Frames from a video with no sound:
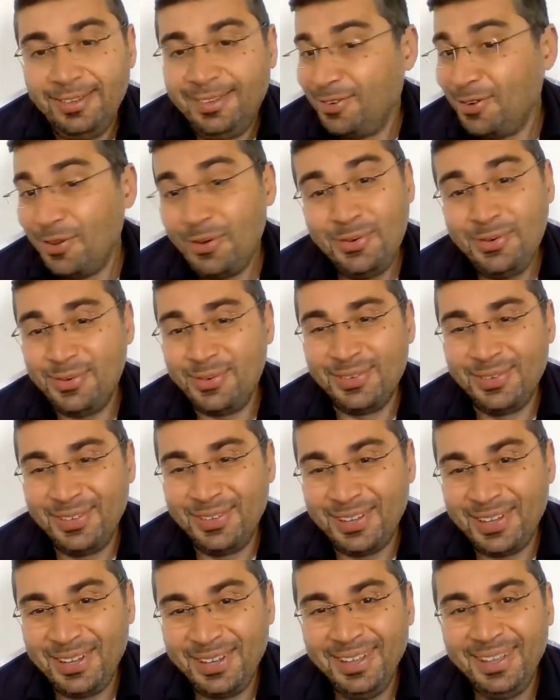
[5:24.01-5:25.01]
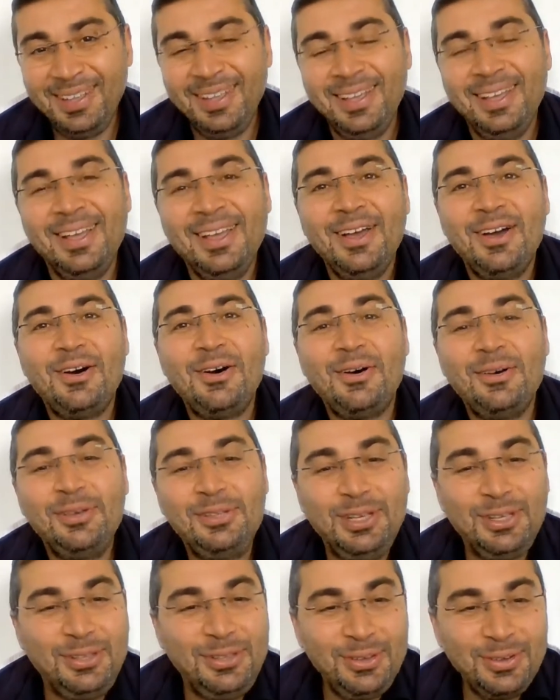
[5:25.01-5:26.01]
No,
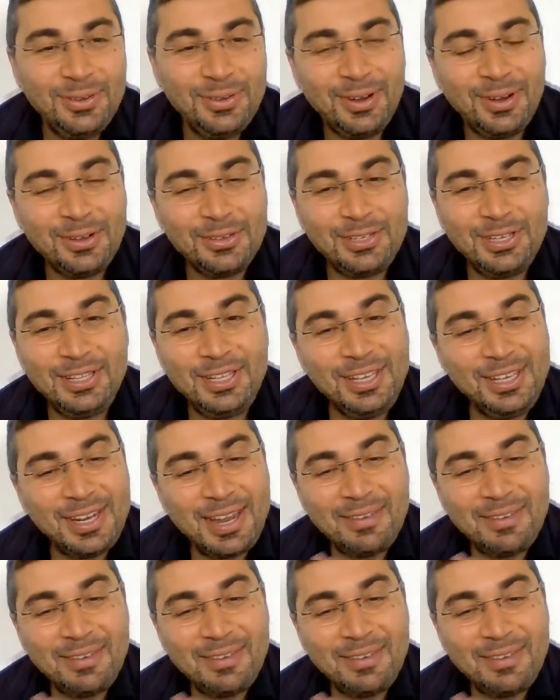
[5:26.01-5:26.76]
OCD